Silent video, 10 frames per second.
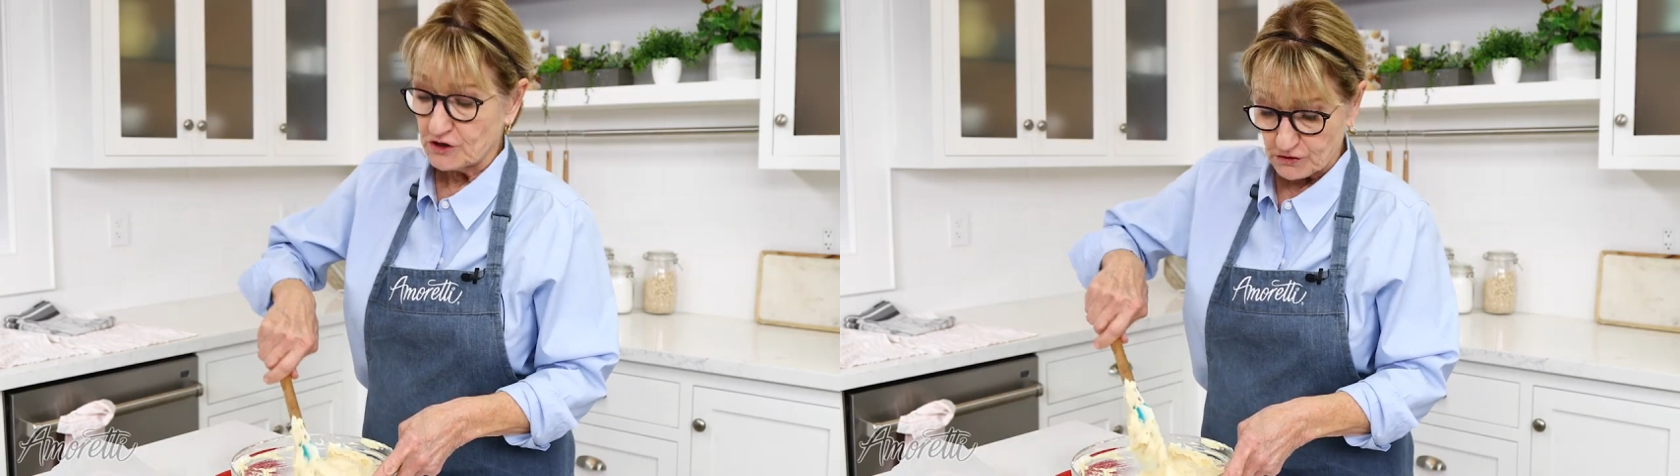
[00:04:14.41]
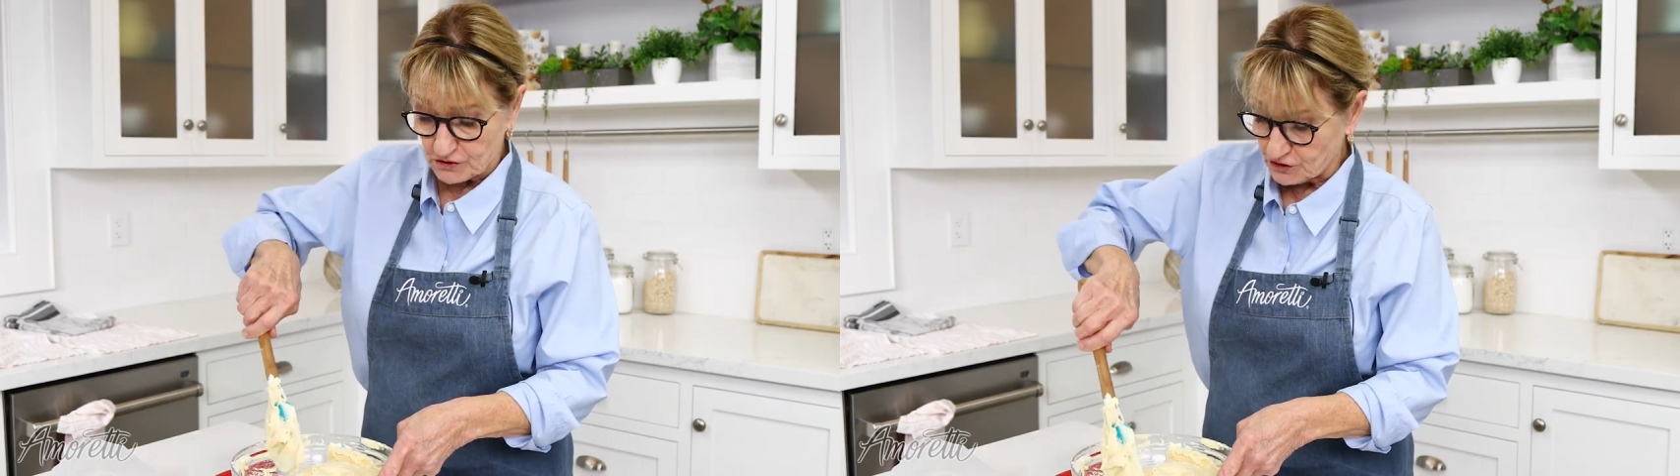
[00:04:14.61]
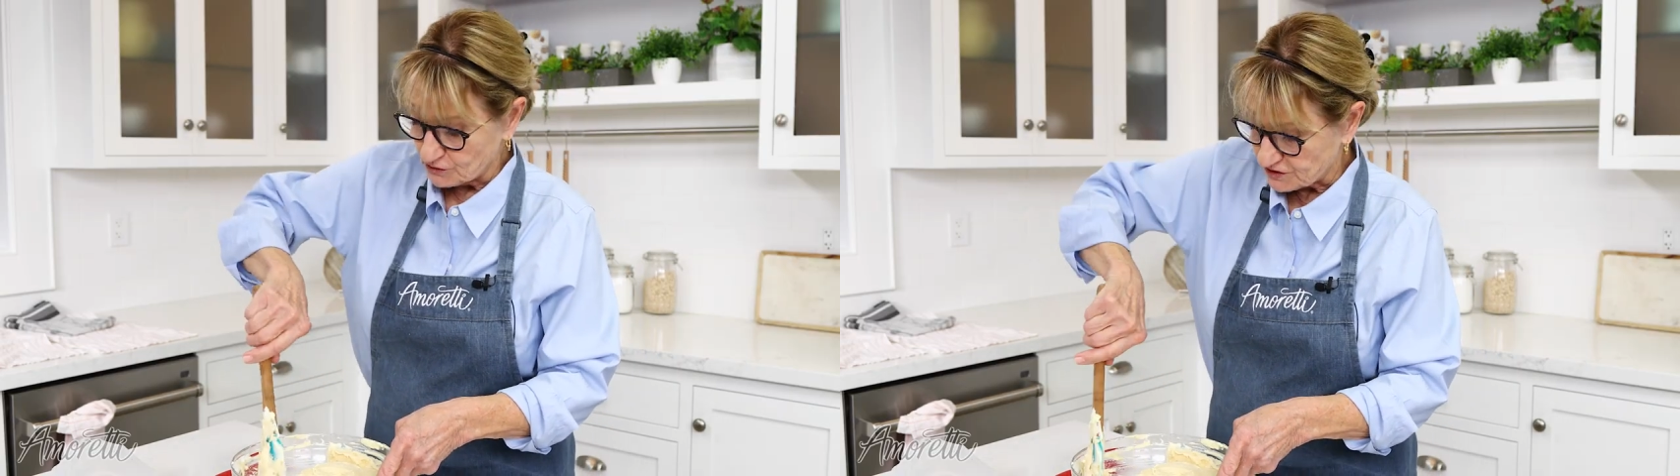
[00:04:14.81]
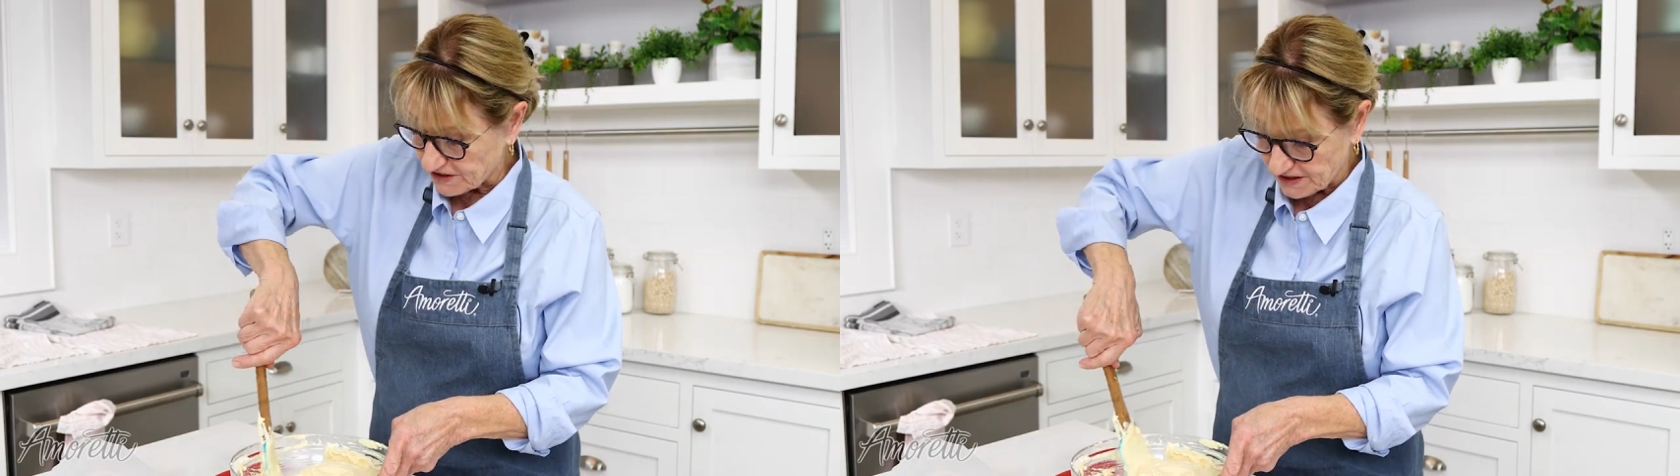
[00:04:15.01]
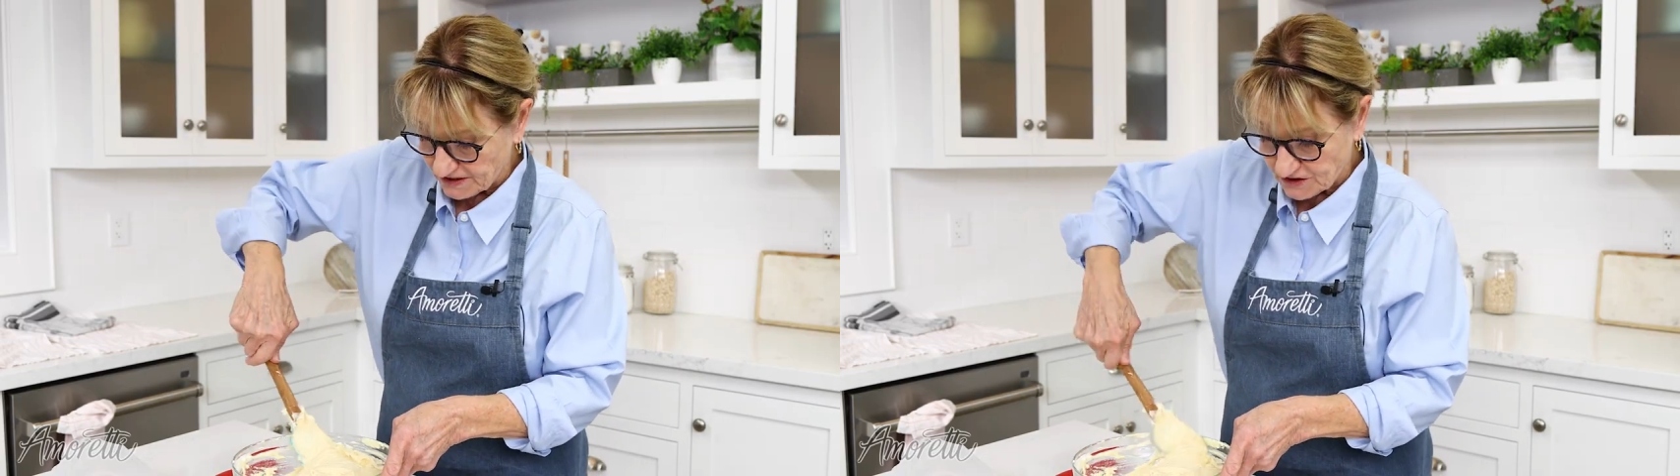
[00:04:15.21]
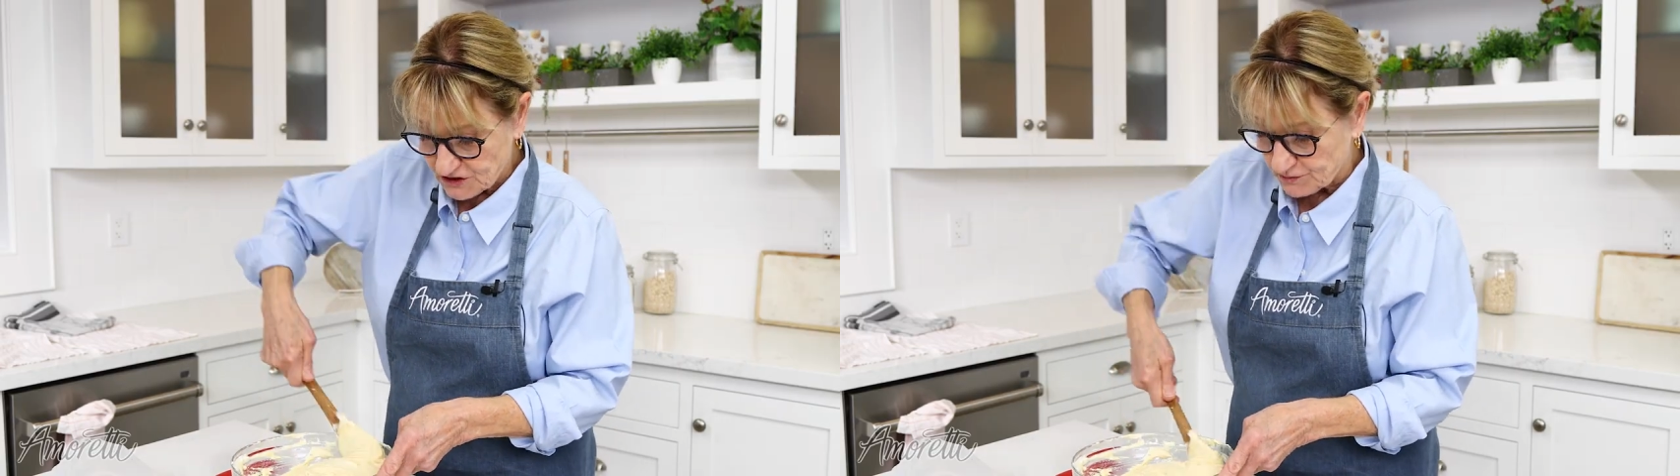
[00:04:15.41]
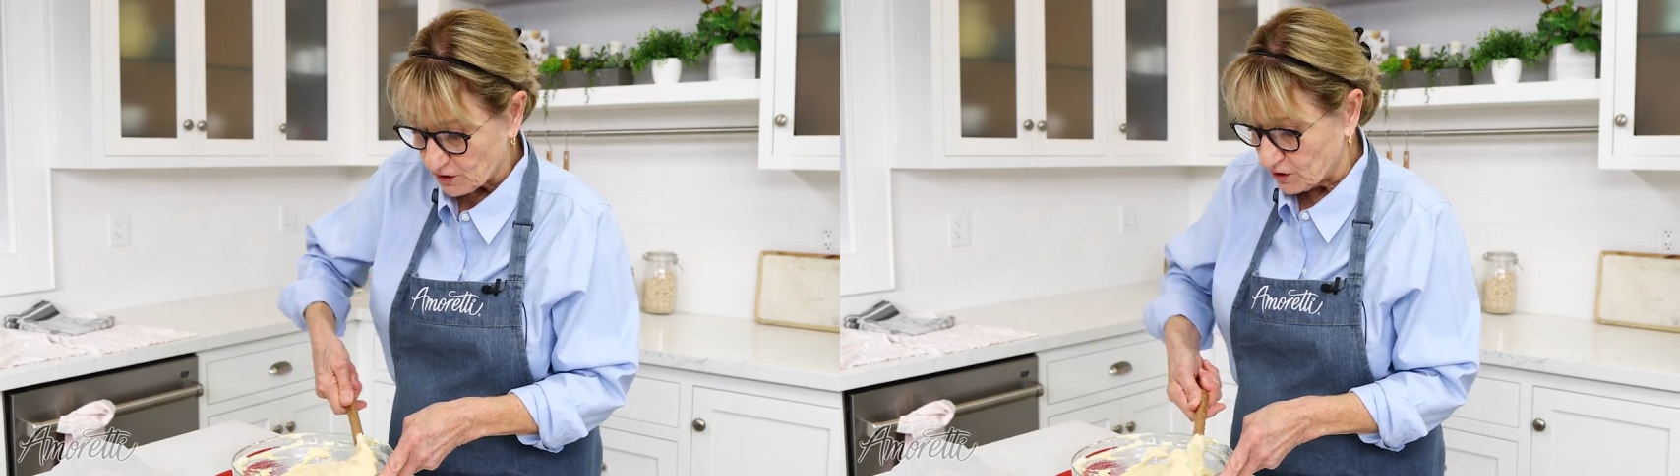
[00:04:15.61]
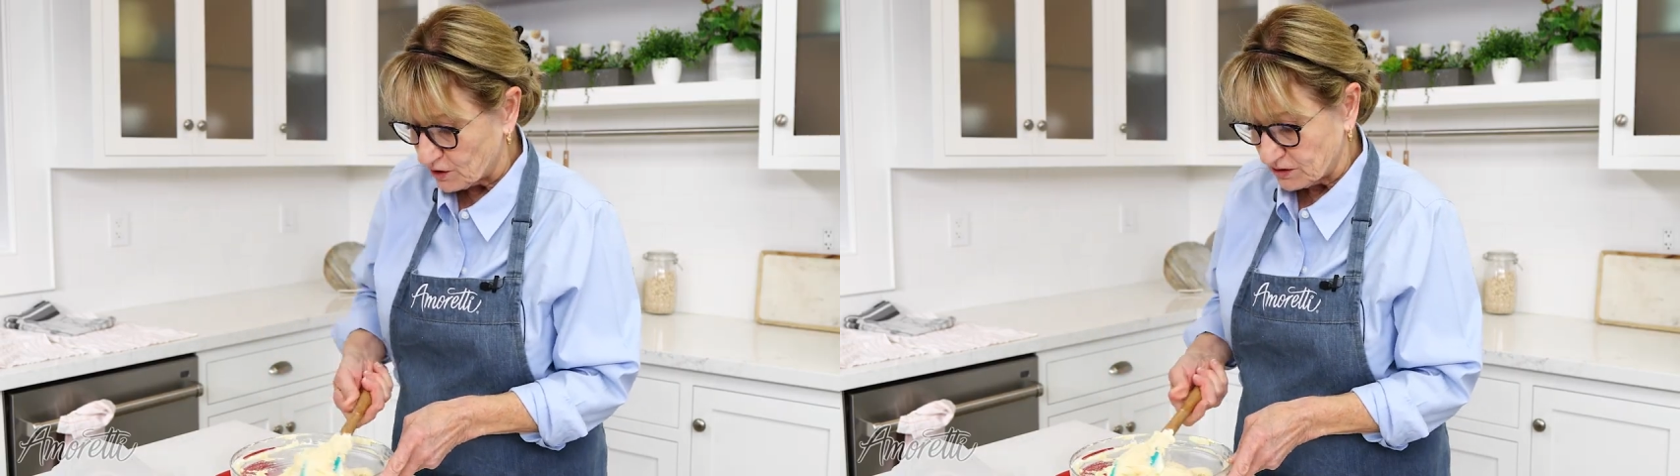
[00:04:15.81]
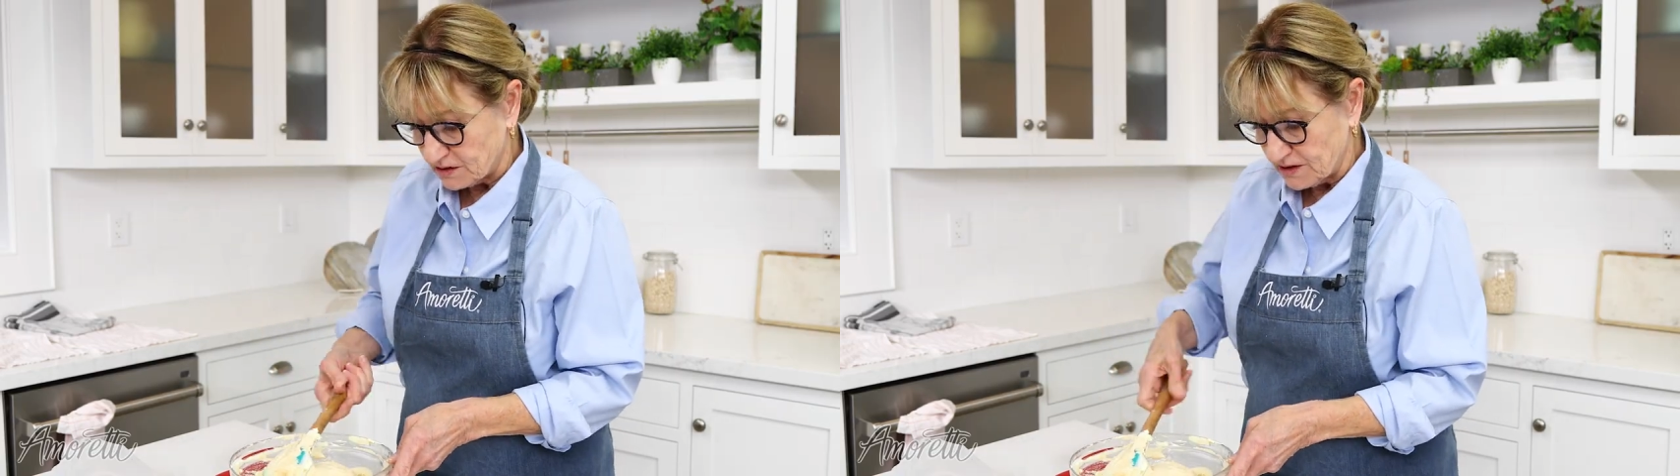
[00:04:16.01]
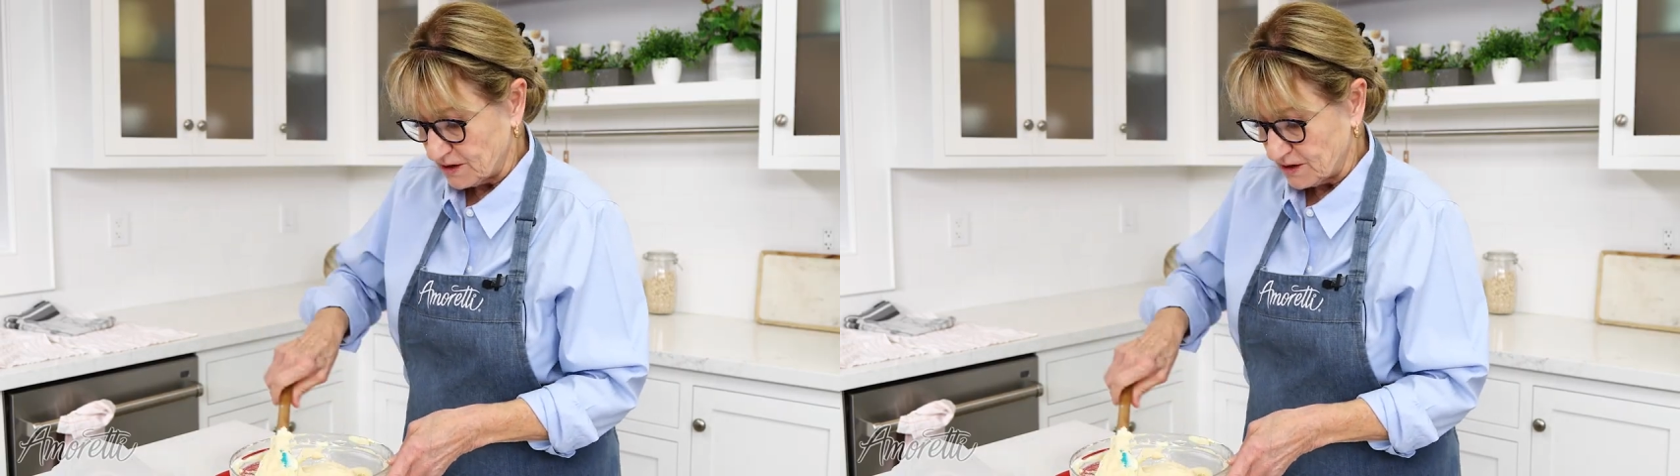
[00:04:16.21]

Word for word: you can use any small